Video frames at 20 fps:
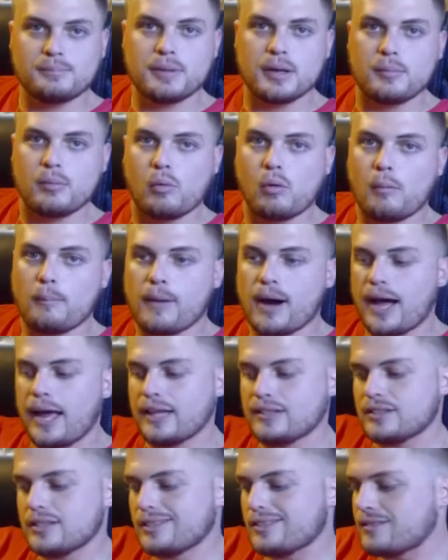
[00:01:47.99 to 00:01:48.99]
people will buy
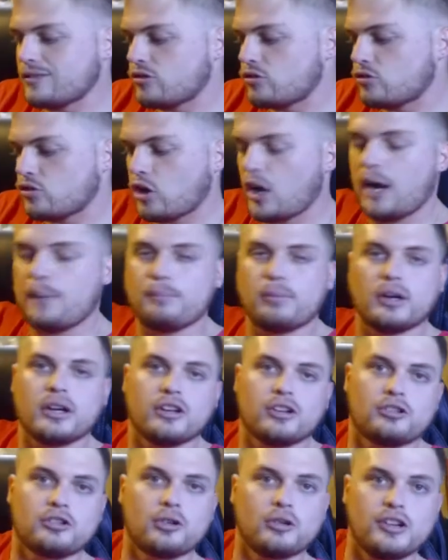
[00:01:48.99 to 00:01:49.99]
it to try putting
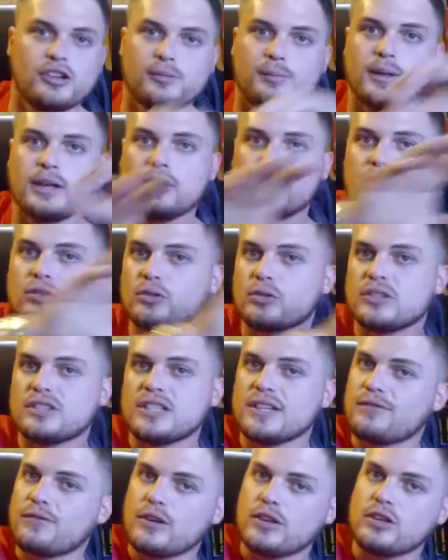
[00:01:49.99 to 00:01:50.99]
a Sony speaker into a
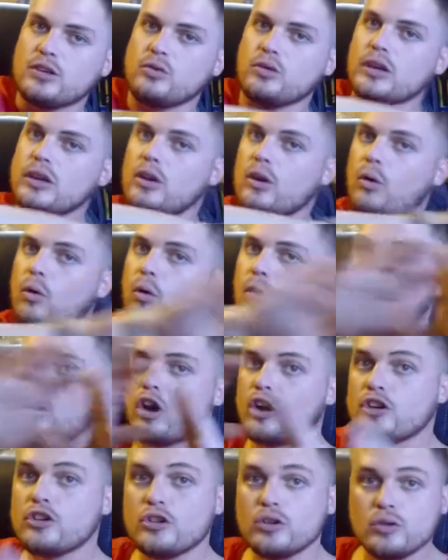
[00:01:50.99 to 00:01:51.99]
different unit
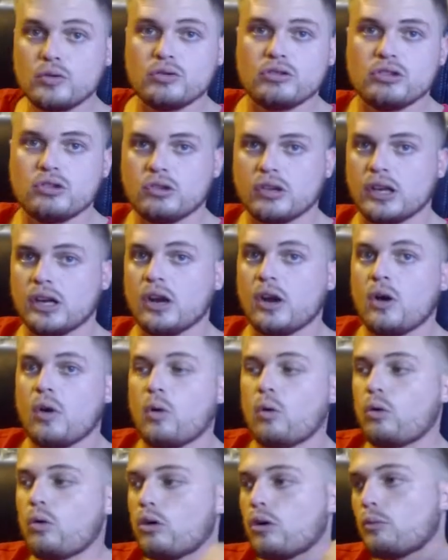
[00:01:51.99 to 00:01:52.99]
or a new unit,
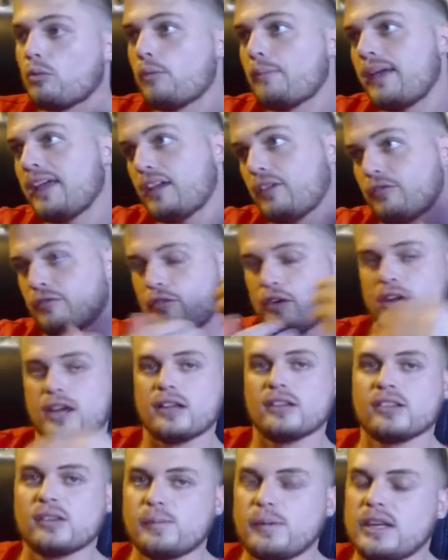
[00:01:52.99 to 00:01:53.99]
or we'll make a
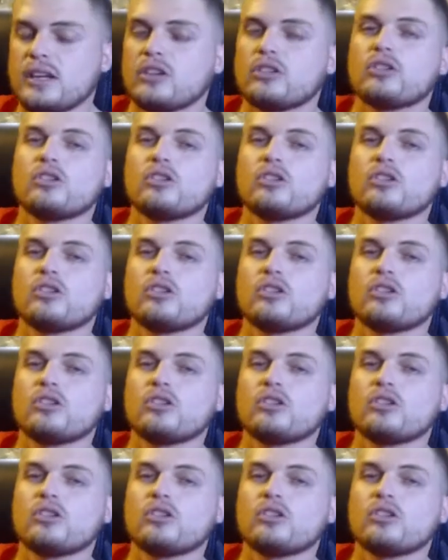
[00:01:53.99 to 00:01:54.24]
Franken speaker.